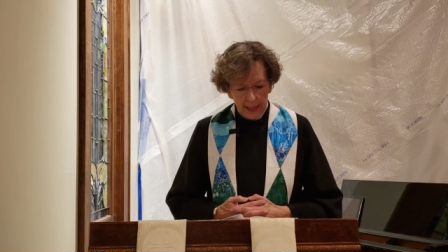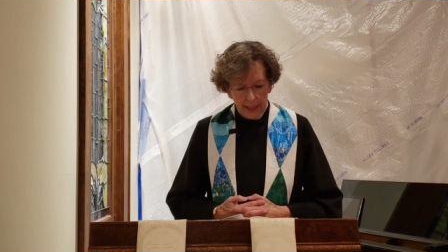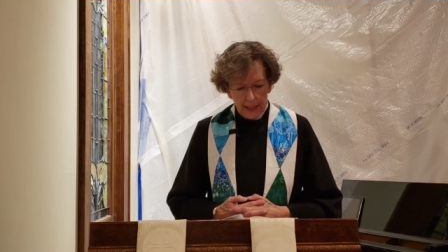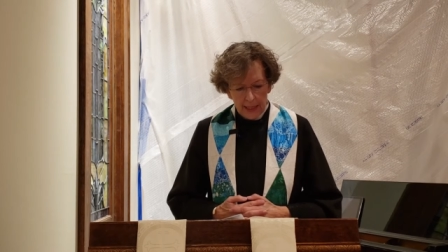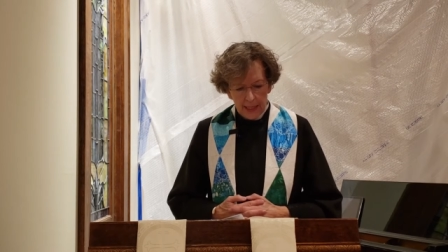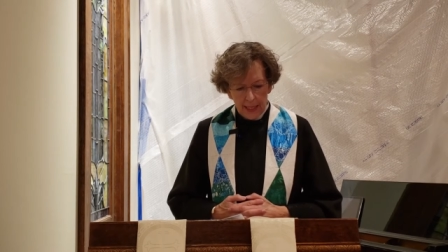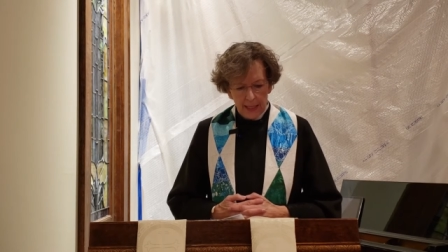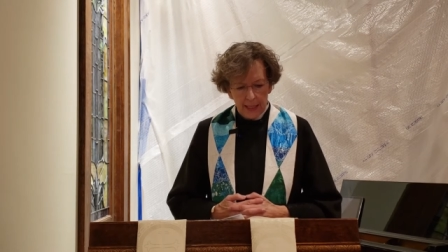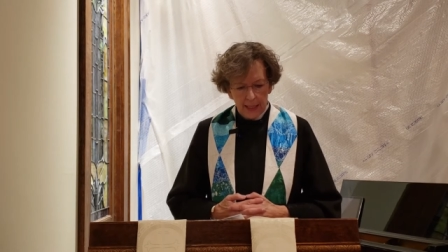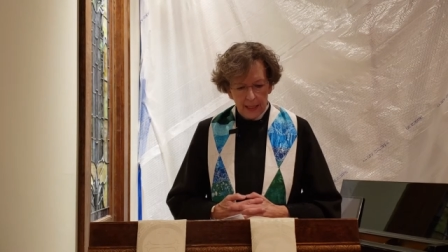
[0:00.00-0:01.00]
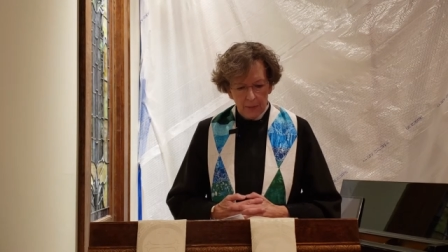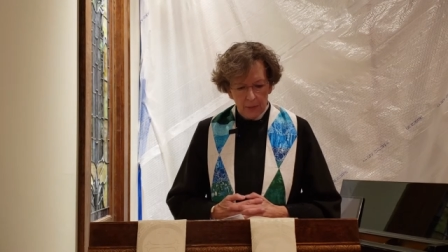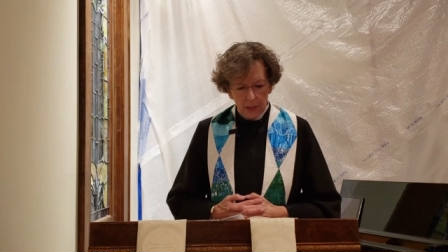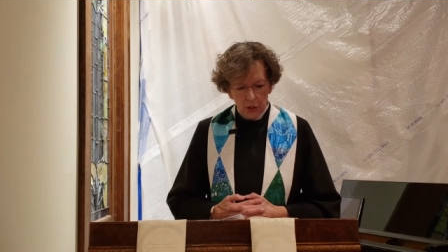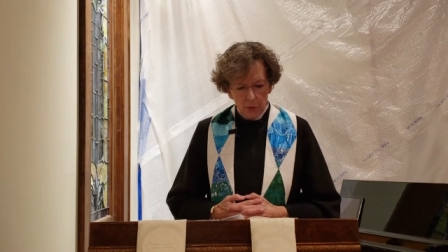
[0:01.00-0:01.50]
And he said to them,
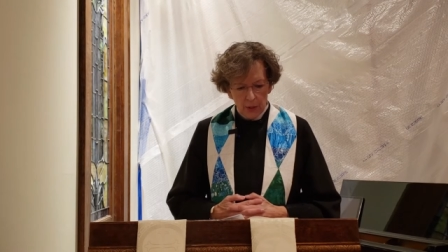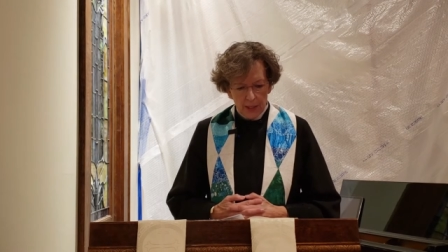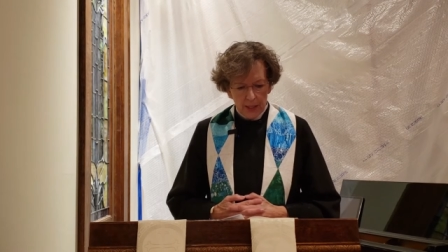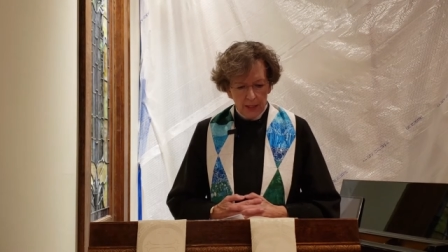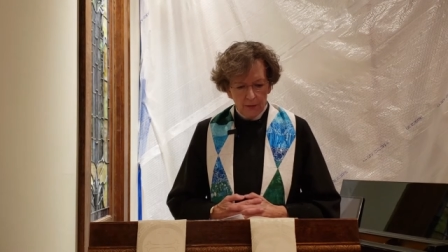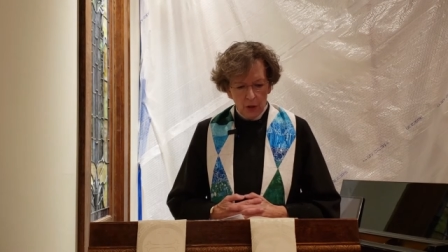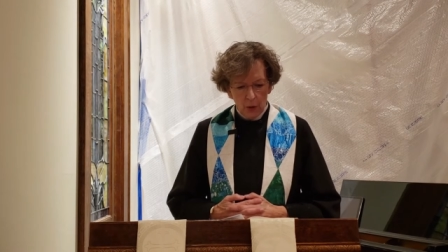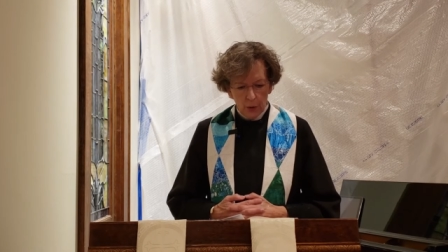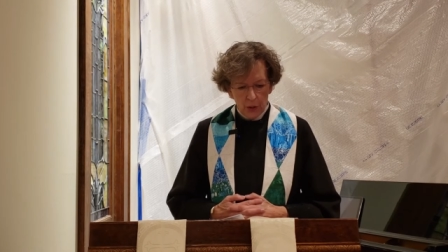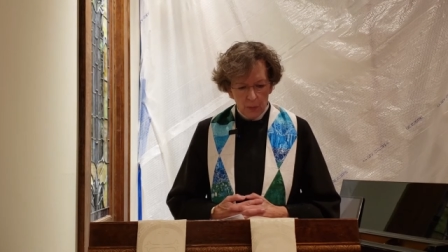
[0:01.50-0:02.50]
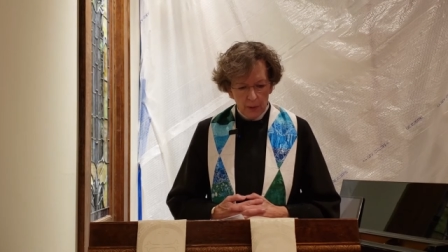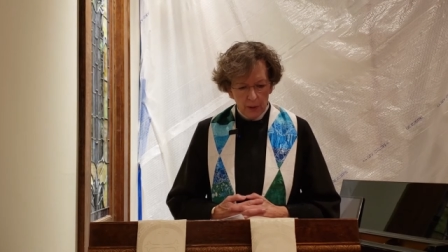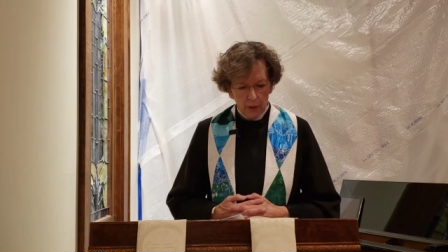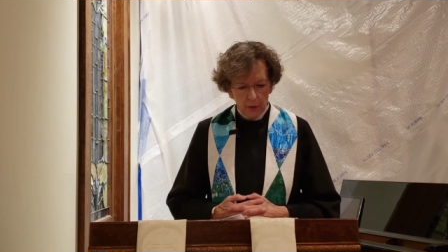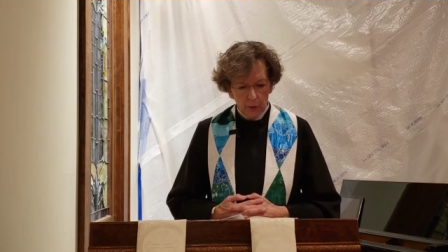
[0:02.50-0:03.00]
Did you receive the Holy
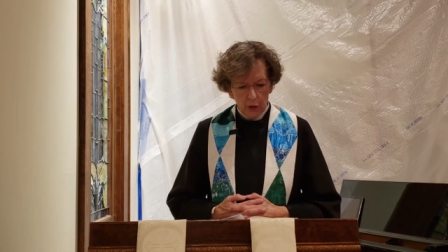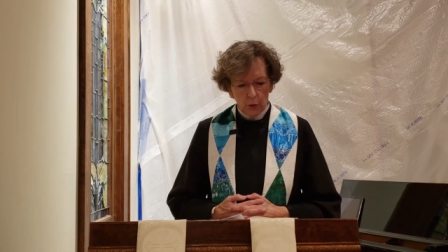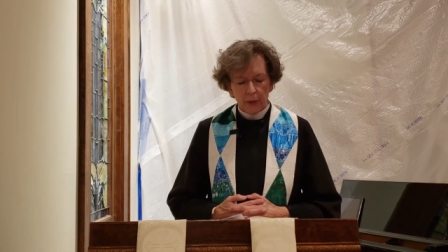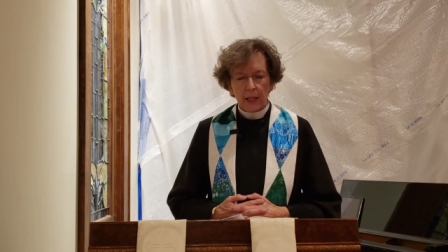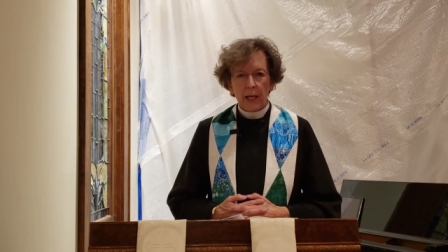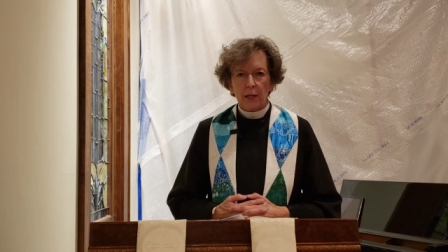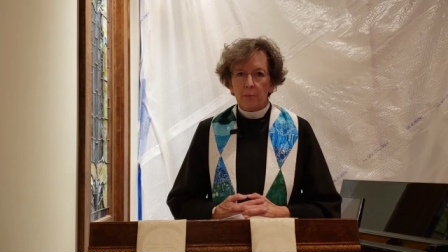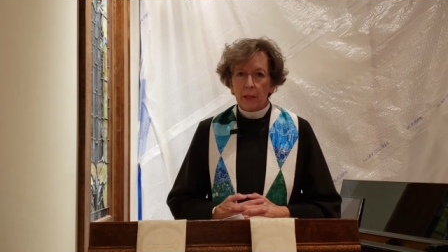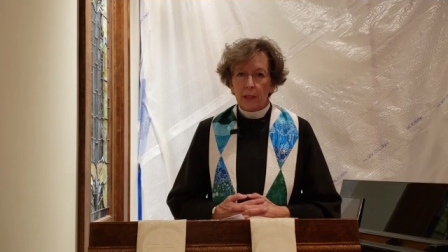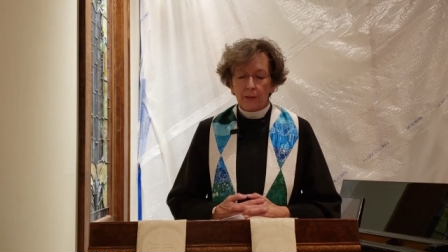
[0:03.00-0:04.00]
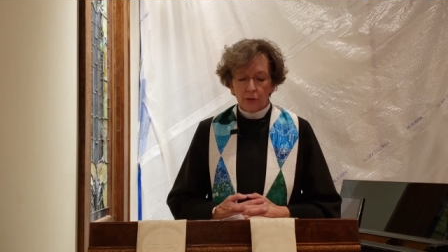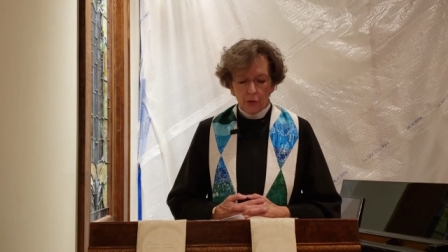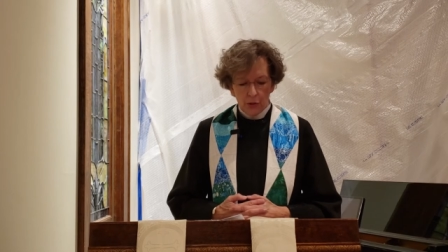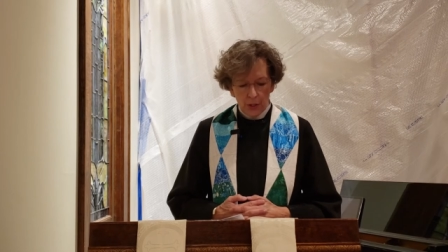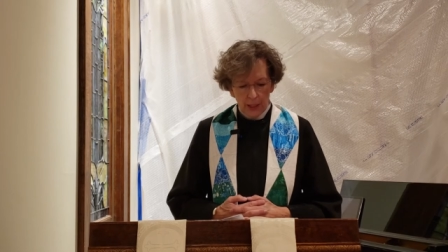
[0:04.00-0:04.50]
Spirit when you became
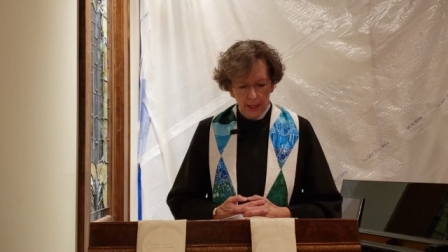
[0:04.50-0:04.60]
believers?